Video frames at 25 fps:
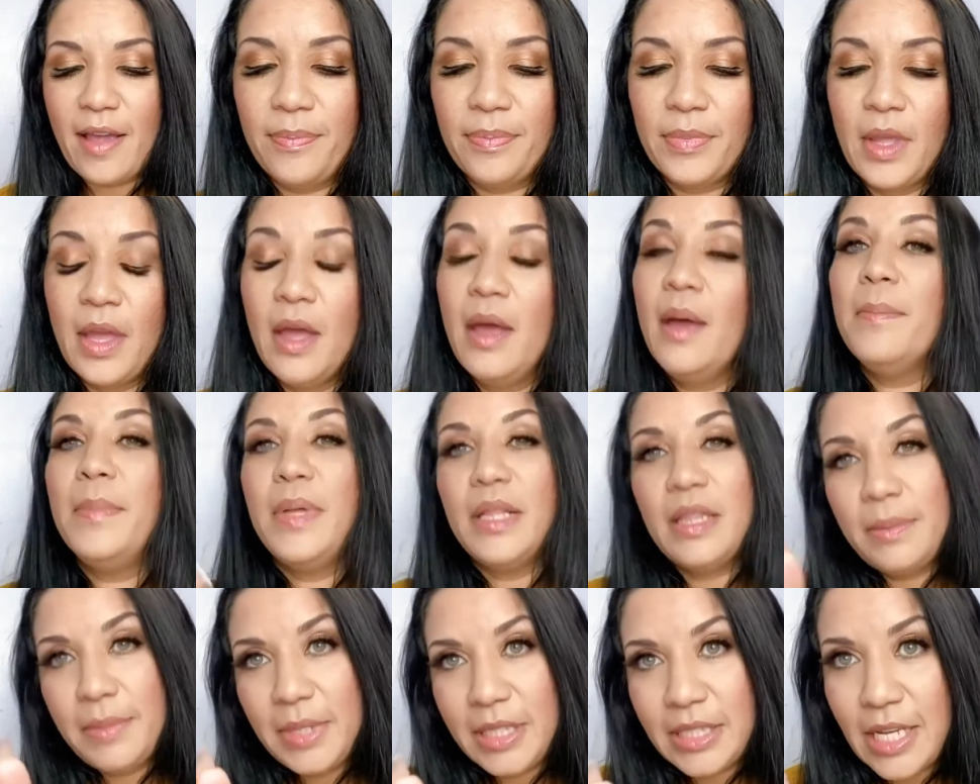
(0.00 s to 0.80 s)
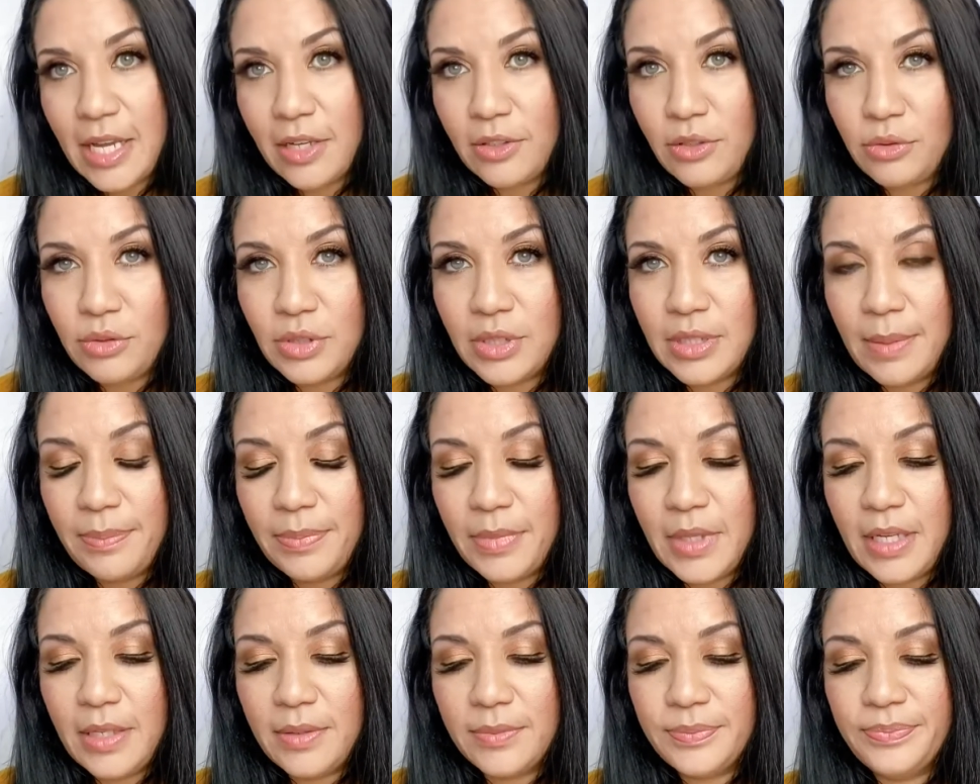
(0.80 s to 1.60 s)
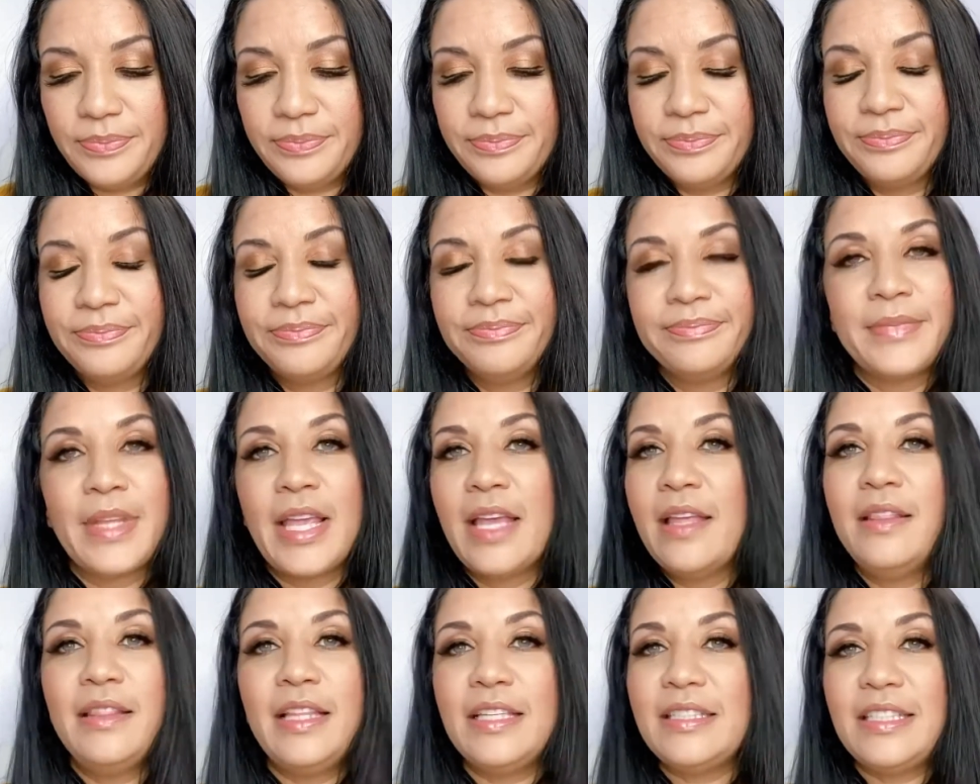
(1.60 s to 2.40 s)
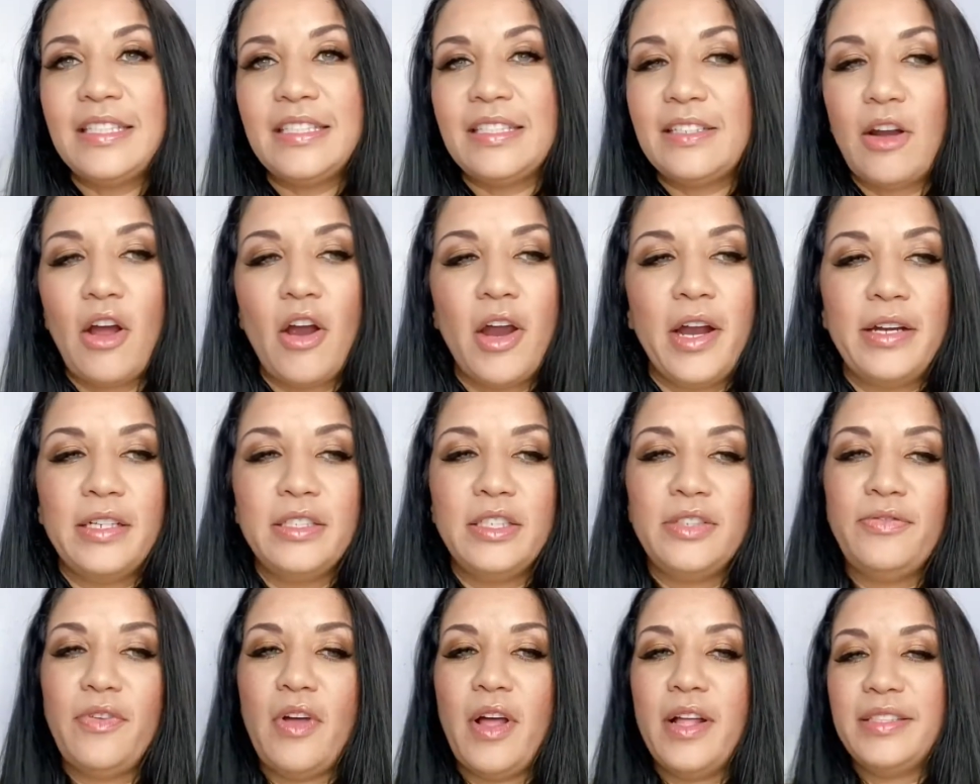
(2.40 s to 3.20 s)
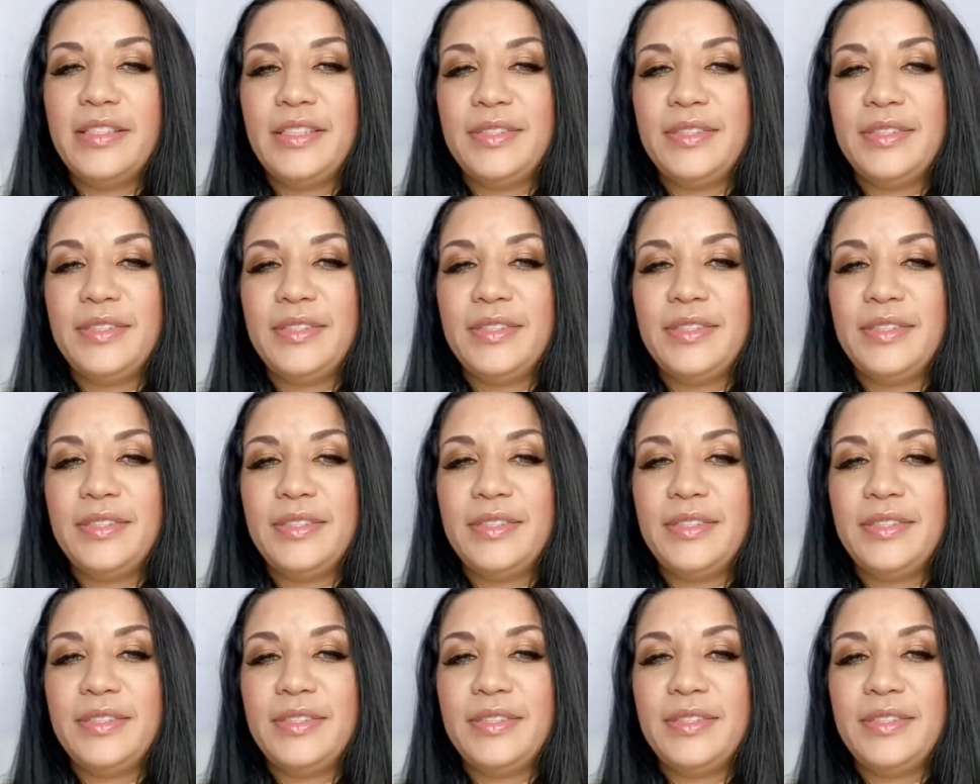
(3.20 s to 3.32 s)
But let me tell you something. This isn't Harden's fault.